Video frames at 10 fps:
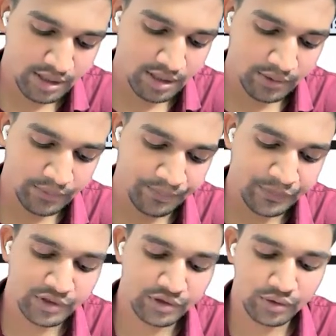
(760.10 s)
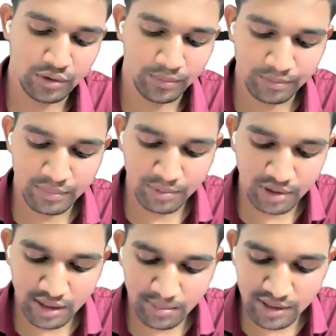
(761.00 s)
Now, scope.
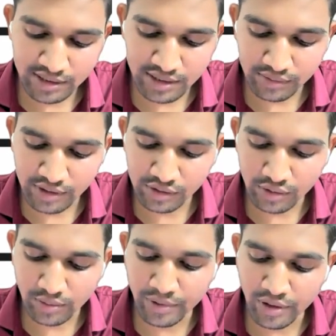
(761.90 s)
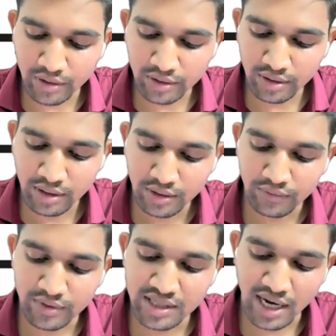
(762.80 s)
Memorandum lays down the scope beyond
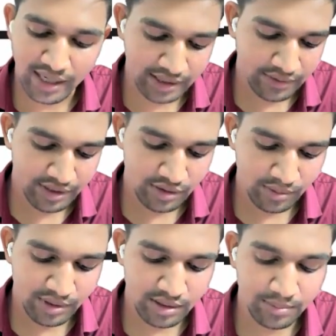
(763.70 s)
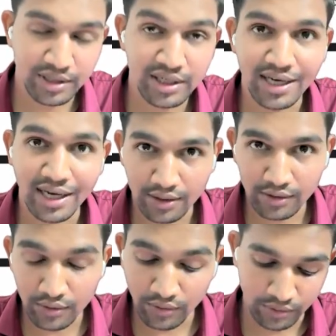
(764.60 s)
which the activities of the company
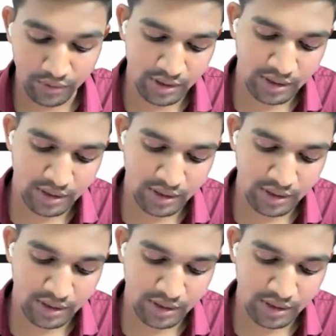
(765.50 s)
cannot go.